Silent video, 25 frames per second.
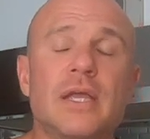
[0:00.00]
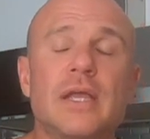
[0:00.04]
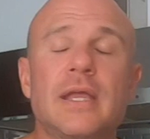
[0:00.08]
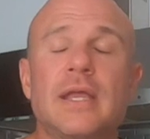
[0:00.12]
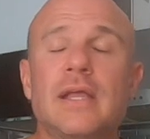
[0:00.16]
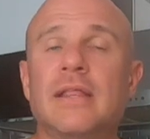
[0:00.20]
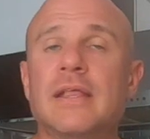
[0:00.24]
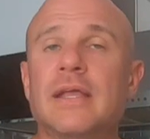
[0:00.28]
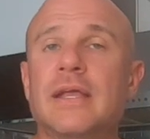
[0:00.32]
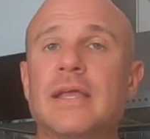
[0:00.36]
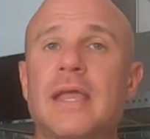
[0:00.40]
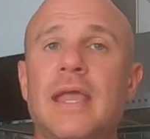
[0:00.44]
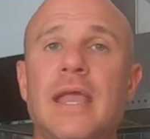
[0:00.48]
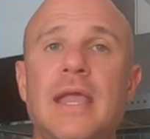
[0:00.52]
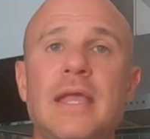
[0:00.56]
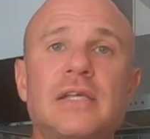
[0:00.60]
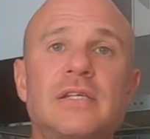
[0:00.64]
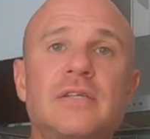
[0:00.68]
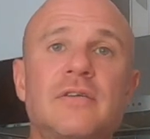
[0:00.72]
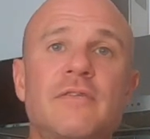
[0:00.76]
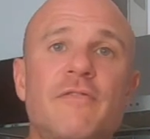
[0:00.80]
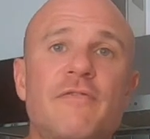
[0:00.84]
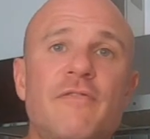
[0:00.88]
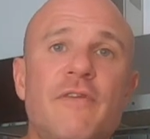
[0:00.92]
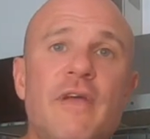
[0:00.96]
In the
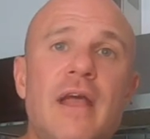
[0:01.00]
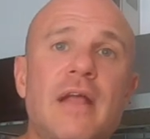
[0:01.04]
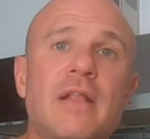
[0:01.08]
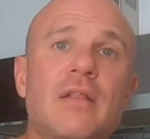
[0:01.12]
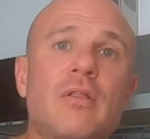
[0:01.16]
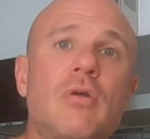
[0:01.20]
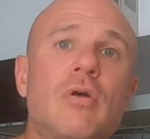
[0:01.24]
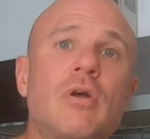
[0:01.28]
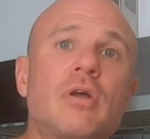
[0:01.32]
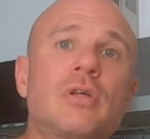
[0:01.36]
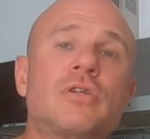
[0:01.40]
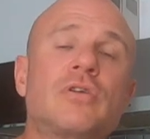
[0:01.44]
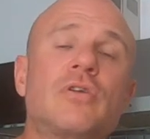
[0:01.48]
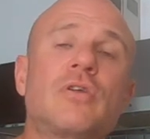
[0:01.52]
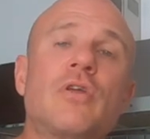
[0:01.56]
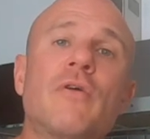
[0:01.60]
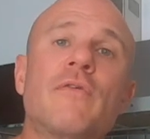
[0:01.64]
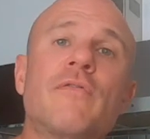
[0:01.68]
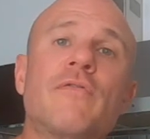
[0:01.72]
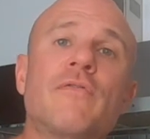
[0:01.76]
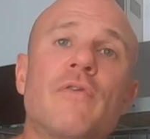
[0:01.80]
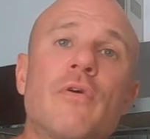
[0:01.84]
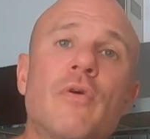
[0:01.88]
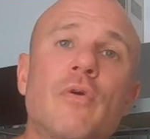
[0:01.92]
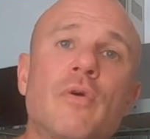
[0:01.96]
case of fat loss,
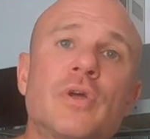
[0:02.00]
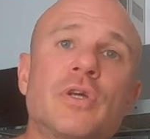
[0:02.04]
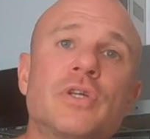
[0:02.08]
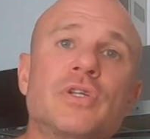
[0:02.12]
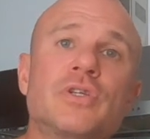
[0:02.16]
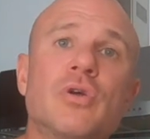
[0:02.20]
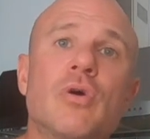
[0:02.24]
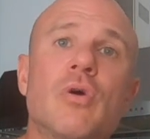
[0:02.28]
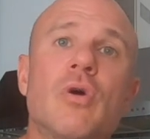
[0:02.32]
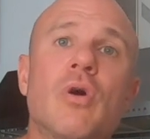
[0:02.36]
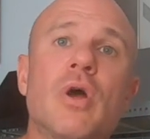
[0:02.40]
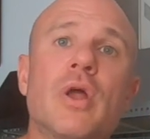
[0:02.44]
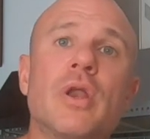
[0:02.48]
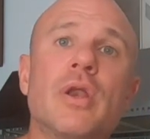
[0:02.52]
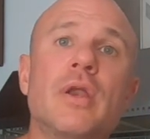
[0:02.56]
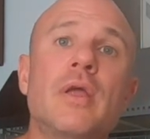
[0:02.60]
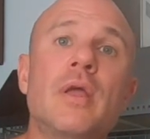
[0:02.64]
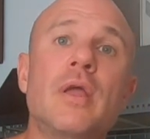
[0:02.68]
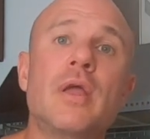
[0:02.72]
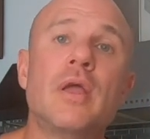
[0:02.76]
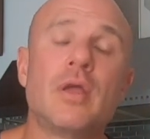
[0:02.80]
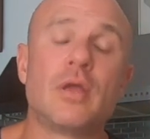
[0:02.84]
focus on